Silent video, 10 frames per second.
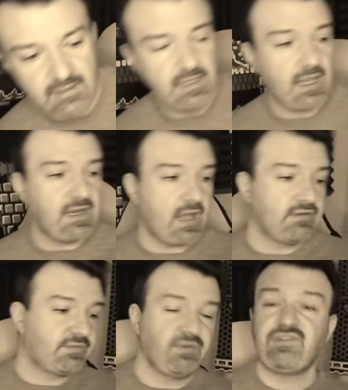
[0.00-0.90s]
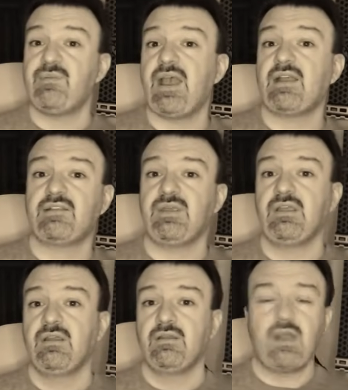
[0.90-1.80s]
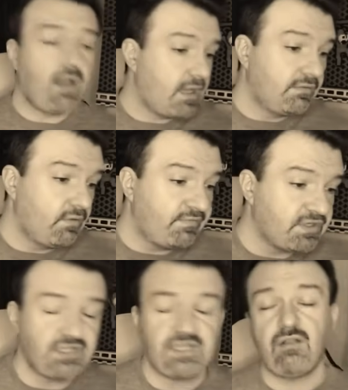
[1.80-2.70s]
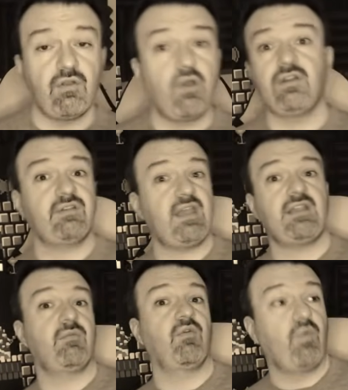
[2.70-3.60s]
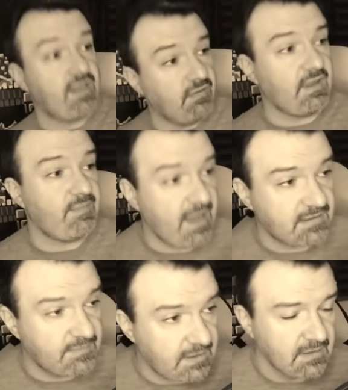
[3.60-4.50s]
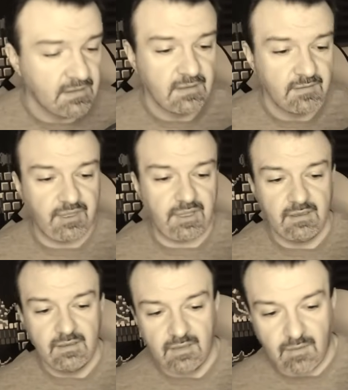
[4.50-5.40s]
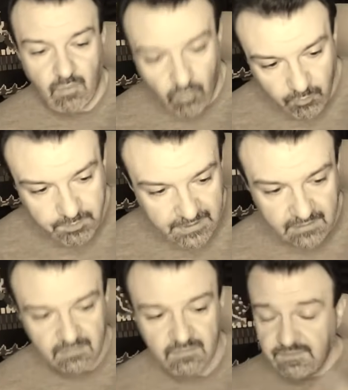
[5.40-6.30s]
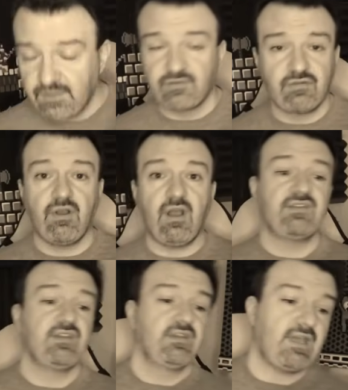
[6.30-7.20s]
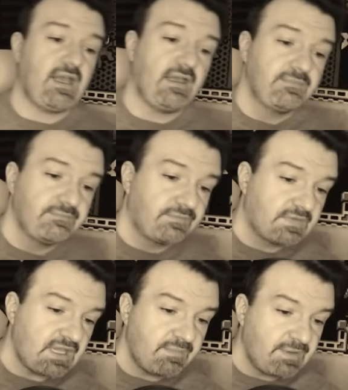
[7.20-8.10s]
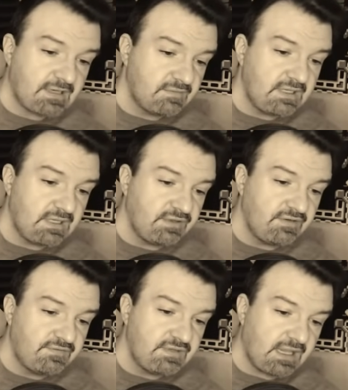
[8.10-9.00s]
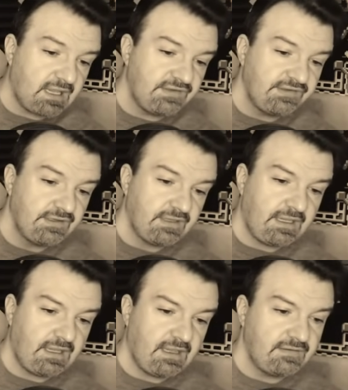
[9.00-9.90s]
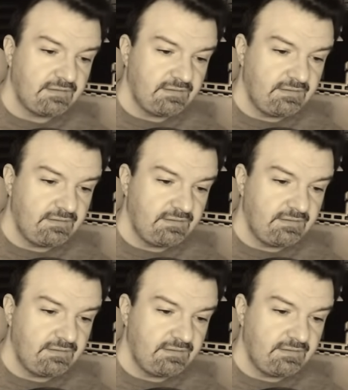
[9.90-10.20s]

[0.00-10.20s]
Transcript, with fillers: on. And now they're supposed to get back to me. Now, I don't know officially how long it'll take them or when they'll get back to me, but I'm hoping, fingers crossed, that they get back to me within a few days and